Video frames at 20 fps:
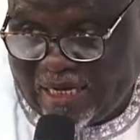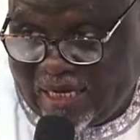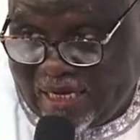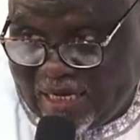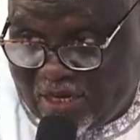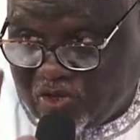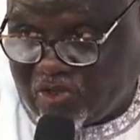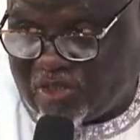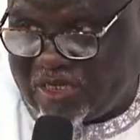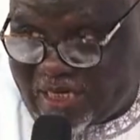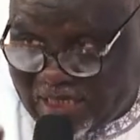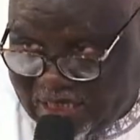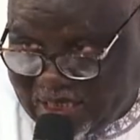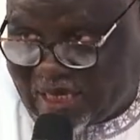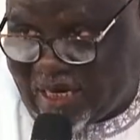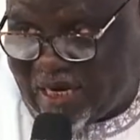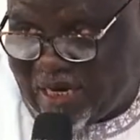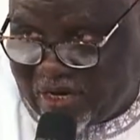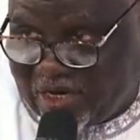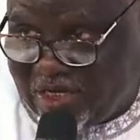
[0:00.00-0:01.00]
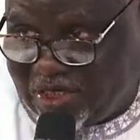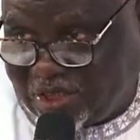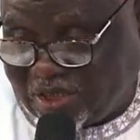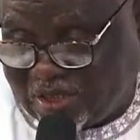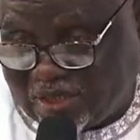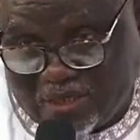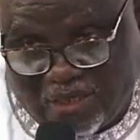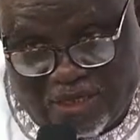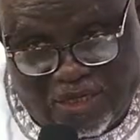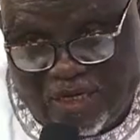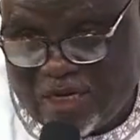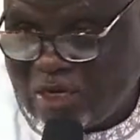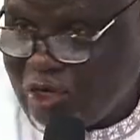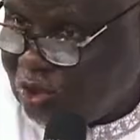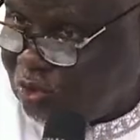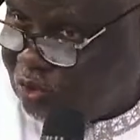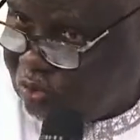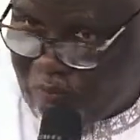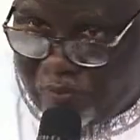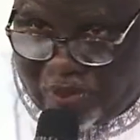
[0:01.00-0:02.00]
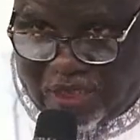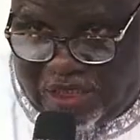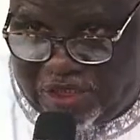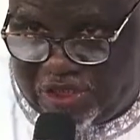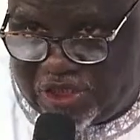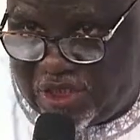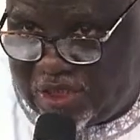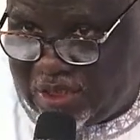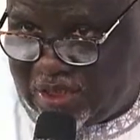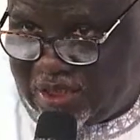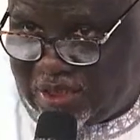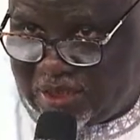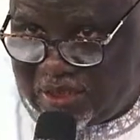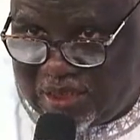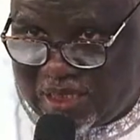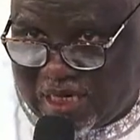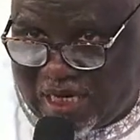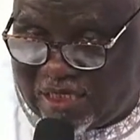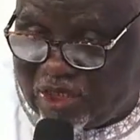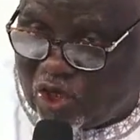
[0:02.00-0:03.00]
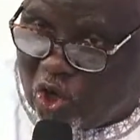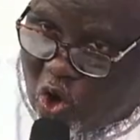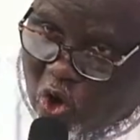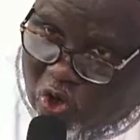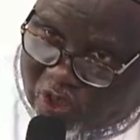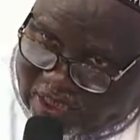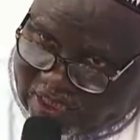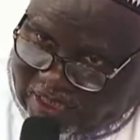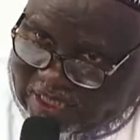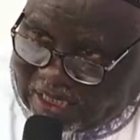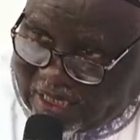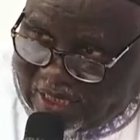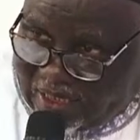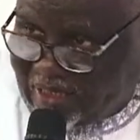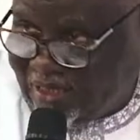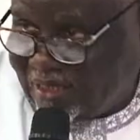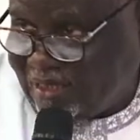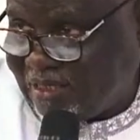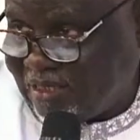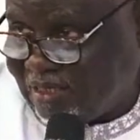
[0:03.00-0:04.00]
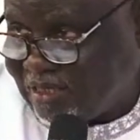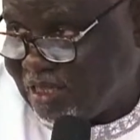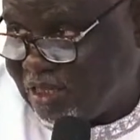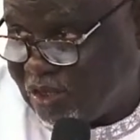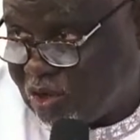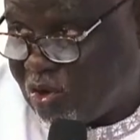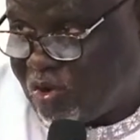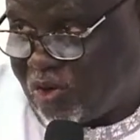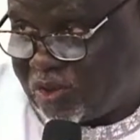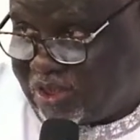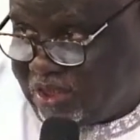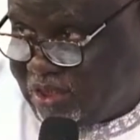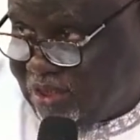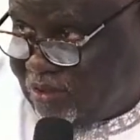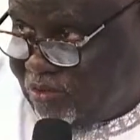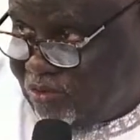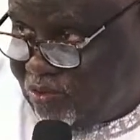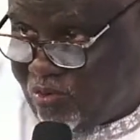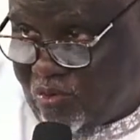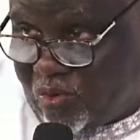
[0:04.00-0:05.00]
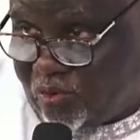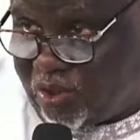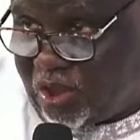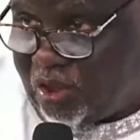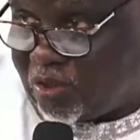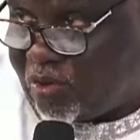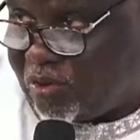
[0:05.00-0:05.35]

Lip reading: does that declaration, nobody changes that until the court, you go to the